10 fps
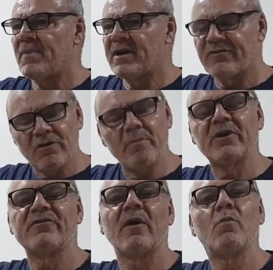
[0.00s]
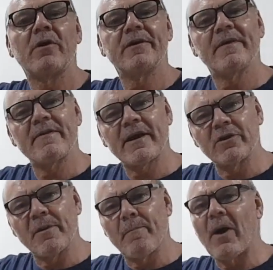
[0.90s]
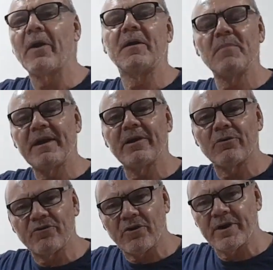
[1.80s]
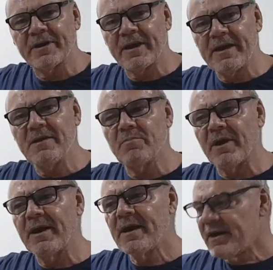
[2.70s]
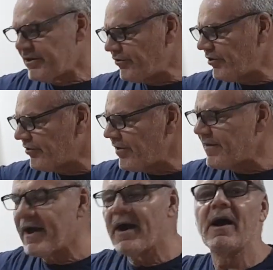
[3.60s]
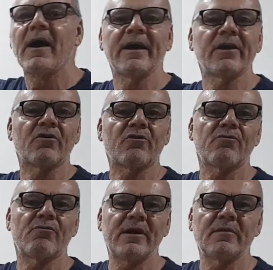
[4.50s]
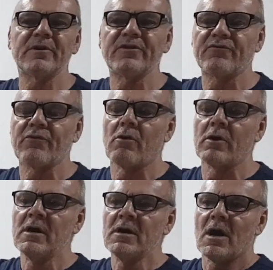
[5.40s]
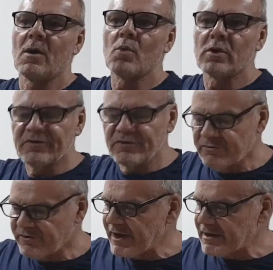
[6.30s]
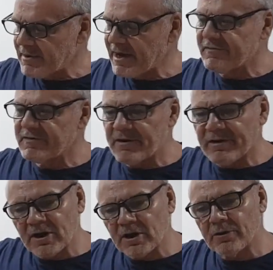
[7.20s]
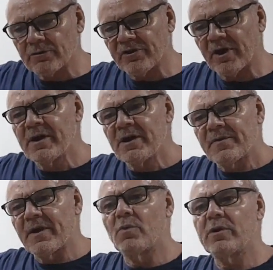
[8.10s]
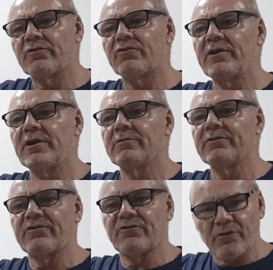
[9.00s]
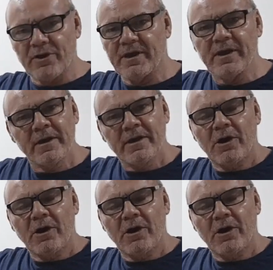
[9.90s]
It's not because I'm worried that they're going to bite me or try and eat me. It's just that they are incredibly strong, and once you take them out of their enclosure, they will treat you as a tree